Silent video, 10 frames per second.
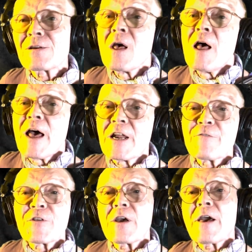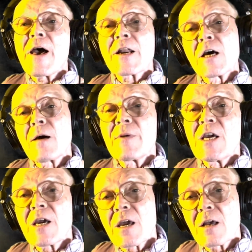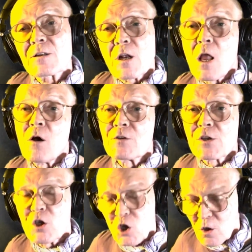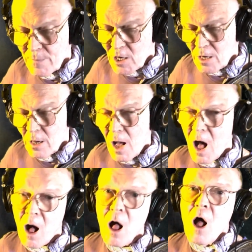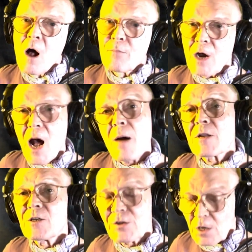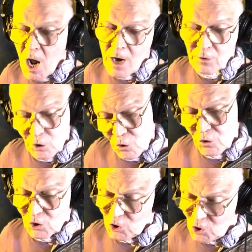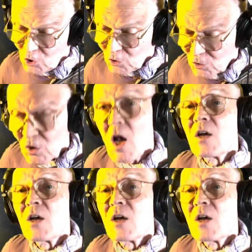And if the enemy gets close to me, I'll probably start to sneeze.